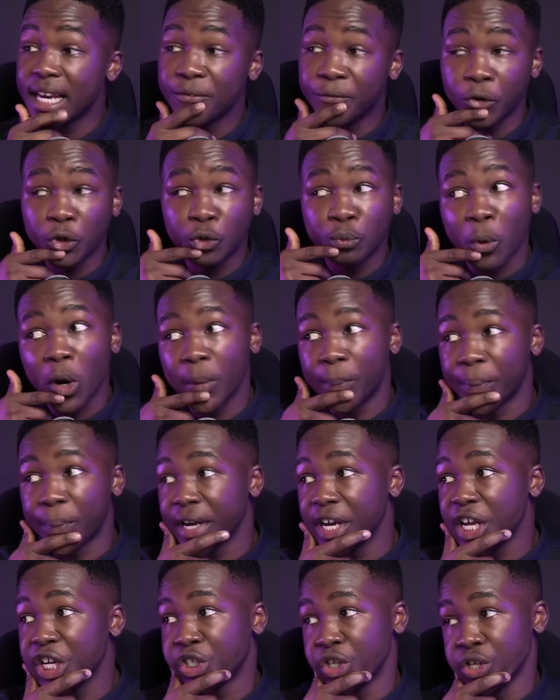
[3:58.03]
football
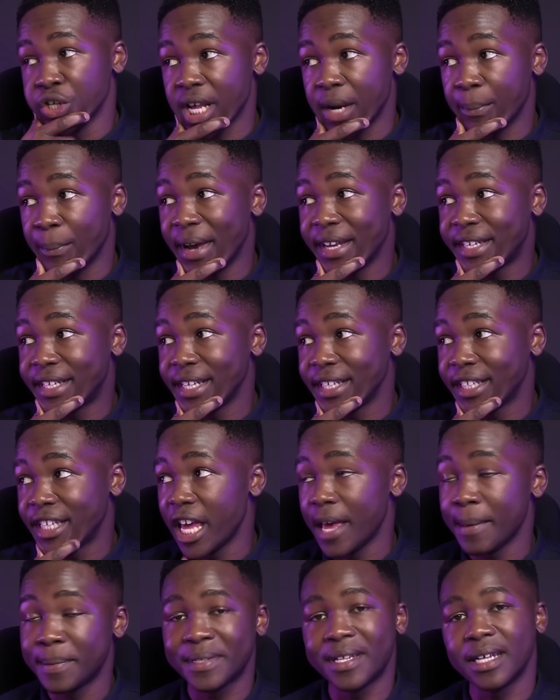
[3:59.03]
predictions and betting
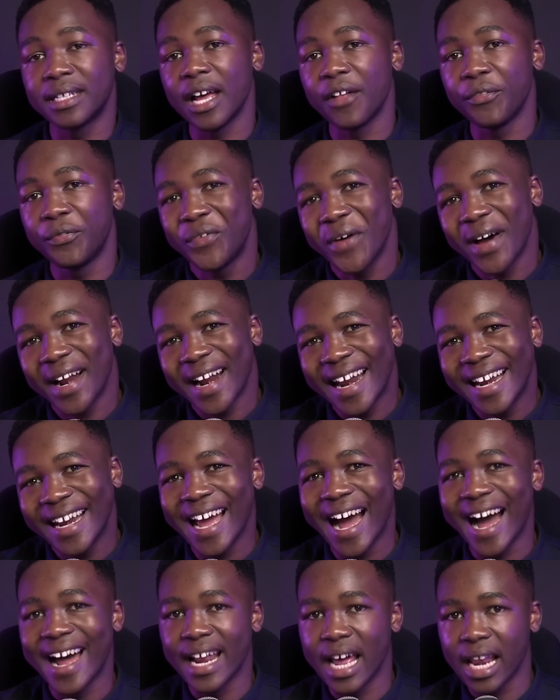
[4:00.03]
tips that are
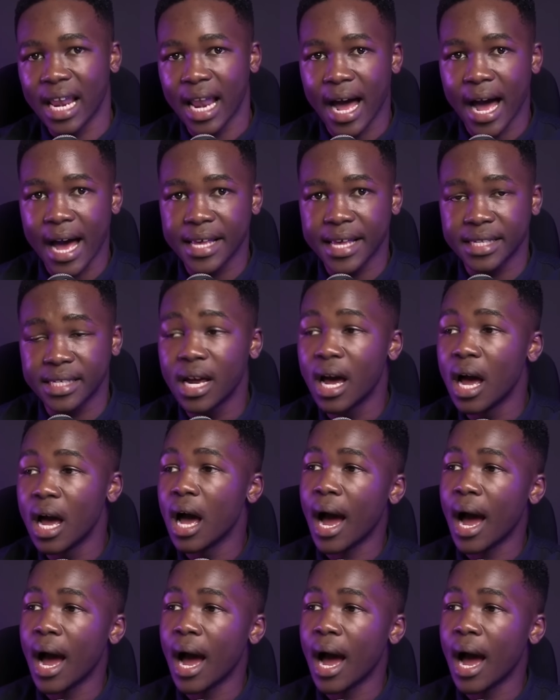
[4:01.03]
thoroughly analyzed.